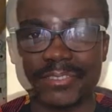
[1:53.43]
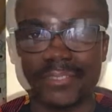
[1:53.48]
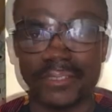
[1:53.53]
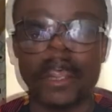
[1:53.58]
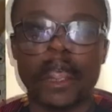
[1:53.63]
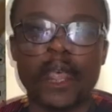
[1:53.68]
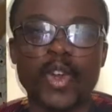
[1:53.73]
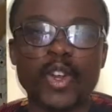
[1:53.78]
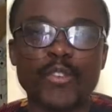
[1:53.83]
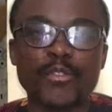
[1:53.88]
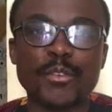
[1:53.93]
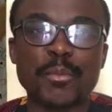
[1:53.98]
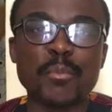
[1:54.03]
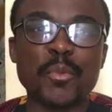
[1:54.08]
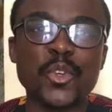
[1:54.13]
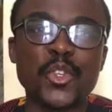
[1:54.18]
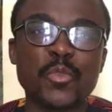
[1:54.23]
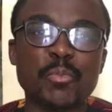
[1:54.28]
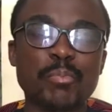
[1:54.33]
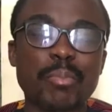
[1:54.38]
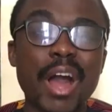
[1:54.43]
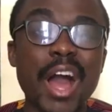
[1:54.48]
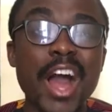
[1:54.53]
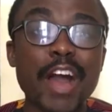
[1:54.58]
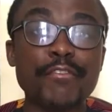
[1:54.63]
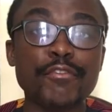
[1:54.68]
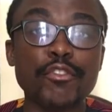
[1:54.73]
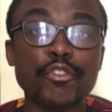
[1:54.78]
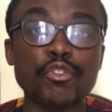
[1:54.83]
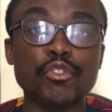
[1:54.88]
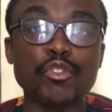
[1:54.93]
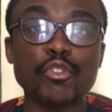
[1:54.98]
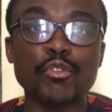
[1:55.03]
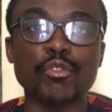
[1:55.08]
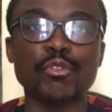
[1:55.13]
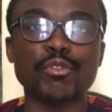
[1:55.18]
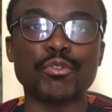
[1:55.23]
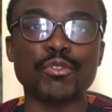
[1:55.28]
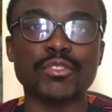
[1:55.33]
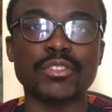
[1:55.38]
One of the most powerful
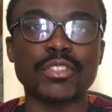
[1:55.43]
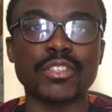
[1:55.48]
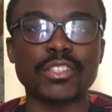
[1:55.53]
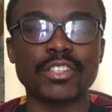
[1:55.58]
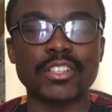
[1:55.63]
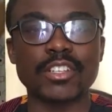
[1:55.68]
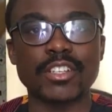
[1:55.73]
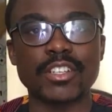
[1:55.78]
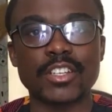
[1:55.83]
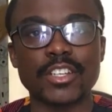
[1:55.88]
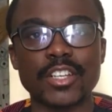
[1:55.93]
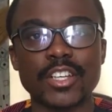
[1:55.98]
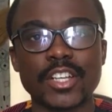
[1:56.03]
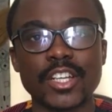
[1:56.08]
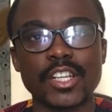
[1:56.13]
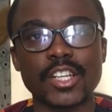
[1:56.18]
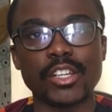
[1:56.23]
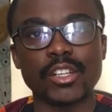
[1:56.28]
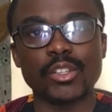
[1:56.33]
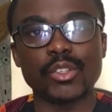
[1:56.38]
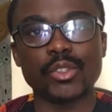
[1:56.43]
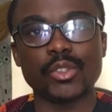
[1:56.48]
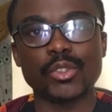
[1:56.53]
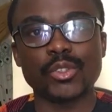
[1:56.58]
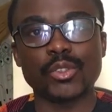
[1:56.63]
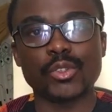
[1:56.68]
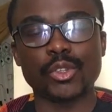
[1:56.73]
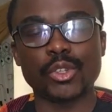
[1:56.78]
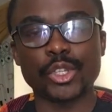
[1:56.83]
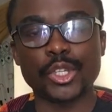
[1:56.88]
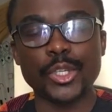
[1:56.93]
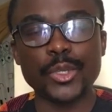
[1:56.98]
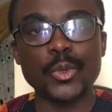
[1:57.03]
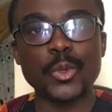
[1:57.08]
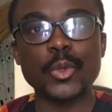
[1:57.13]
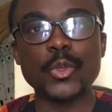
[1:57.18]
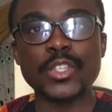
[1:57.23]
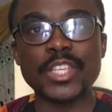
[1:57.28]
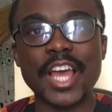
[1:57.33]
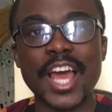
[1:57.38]
tools to
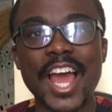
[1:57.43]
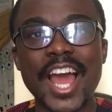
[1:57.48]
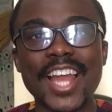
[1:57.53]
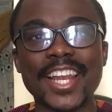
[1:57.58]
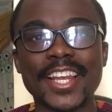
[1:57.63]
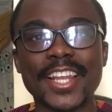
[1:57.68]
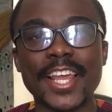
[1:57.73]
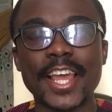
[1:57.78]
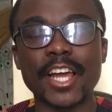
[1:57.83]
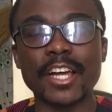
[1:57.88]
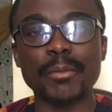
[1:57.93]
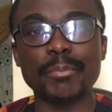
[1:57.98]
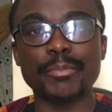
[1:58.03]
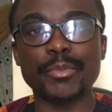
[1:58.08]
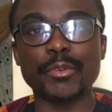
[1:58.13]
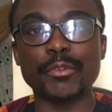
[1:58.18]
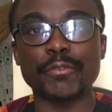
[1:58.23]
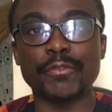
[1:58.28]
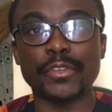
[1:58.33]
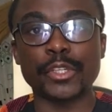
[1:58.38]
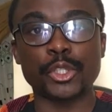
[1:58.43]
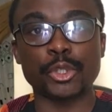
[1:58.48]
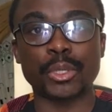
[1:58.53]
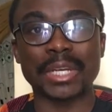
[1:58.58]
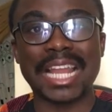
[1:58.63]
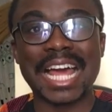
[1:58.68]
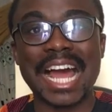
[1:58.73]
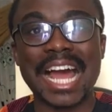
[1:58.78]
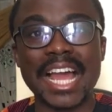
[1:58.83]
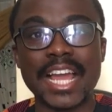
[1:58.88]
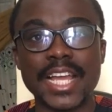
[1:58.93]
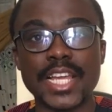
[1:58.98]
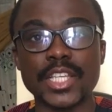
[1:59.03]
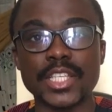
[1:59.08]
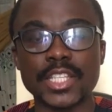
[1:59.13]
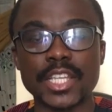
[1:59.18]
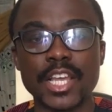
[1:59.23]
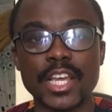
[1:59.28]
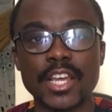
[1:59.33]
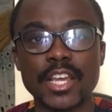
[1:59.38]
use and help you
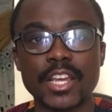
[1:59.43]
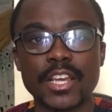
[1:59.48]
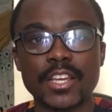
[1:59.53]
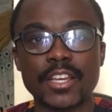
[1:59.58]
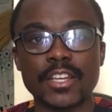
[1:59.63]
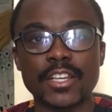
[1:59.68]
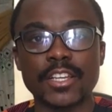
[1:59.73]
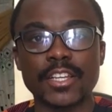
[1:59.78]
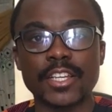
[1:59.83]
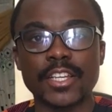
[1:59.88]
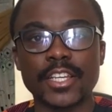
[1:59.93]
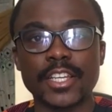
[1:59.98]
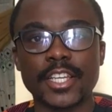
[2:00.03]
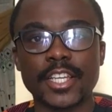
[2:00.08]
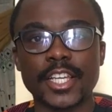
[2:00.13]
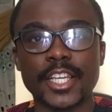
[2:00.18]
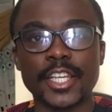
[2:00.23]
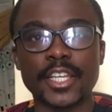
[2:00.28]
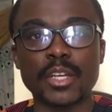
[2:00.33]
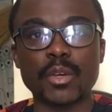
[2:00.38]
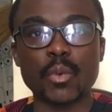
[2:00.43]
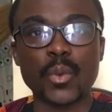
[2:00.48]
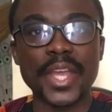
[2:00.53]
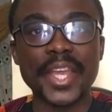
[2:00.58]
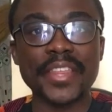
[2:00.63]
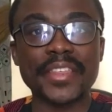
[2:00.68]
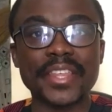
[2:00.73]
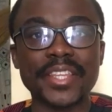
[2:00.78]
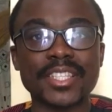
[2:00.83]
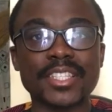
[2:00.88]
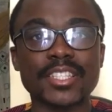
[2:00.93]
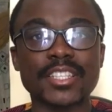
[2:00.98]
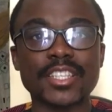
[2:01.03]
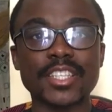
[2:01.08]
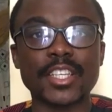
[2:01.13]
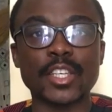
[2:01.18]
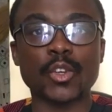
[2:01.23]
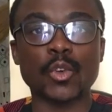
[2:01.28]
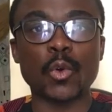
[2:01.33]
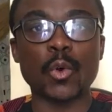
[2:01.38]
visualize in a way that
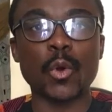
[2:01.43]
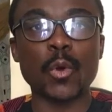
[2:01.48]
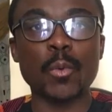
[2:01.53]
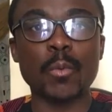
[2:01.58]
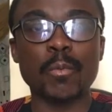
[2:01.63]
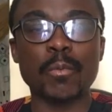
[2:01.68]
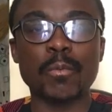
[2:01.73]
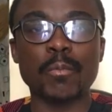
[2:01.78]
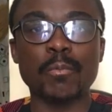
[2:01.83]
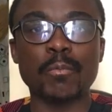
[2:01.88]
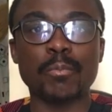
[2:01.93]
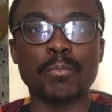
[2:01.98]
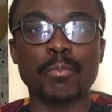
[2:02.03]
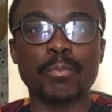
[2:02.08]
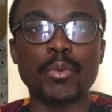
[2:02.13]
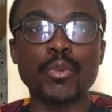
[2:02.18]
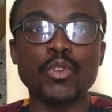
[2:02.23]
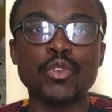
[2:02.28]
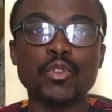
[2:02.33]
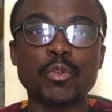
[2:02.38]
puts to